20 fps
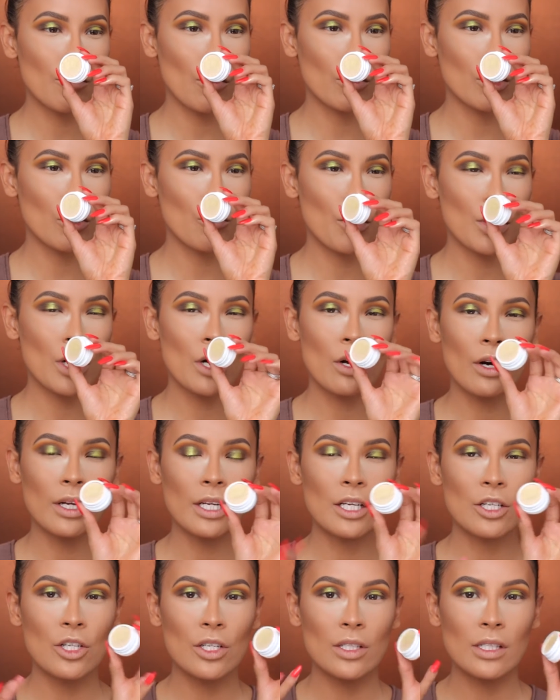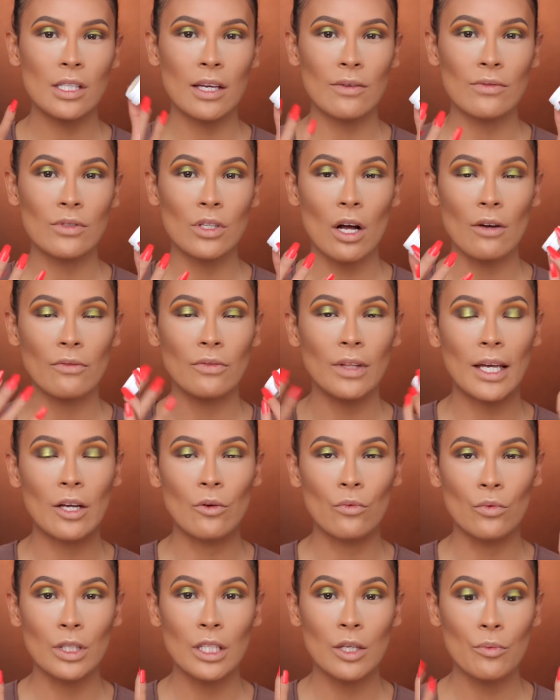but when you put it on, it just gives off like
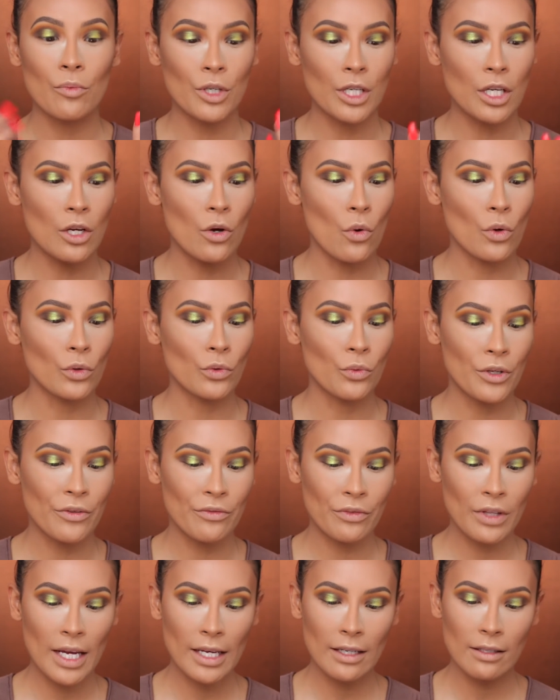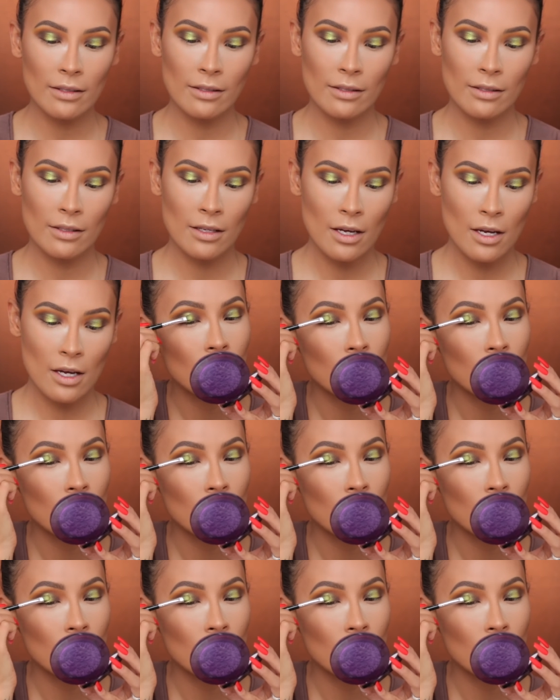really pretty gold reflex.